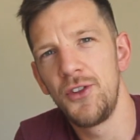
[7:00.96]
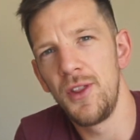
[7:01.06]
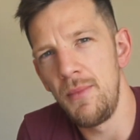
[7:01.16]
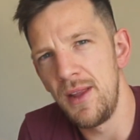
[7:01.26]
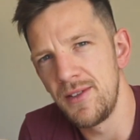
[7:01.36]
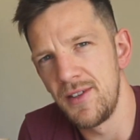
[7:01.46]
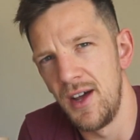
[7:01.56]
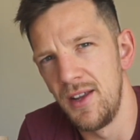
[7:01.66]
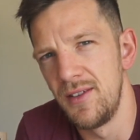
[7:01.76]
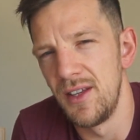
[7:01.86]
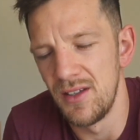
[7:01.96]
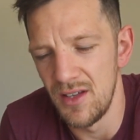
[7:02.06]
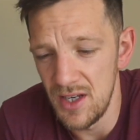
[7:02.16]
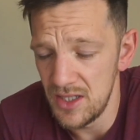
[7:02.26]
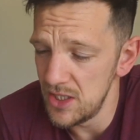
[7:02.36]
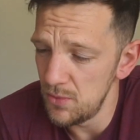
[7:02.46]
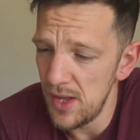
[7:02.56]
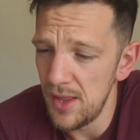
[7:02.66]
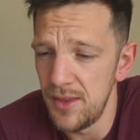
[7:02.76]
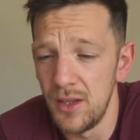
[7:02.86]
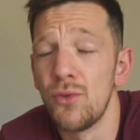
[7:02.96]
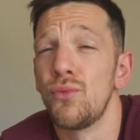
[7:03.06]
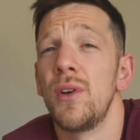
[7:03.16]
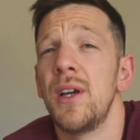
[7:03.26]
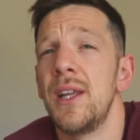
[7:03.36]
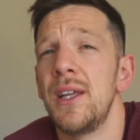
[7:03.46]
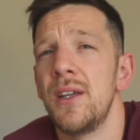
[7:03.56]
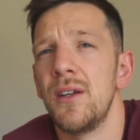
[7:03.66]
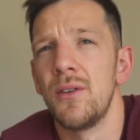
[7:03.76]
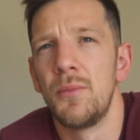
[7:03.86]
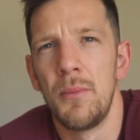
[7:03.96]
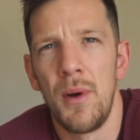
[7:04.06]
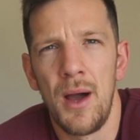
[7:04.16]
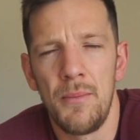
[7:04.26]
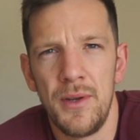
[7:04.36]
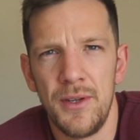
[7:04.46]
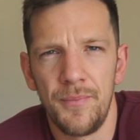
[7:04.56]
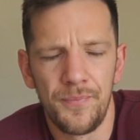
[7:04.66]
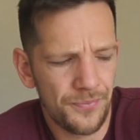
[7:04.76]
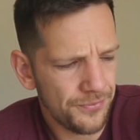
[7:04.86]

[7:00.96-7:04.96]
to the men's side of things, and this is where things really heated up in my opinion.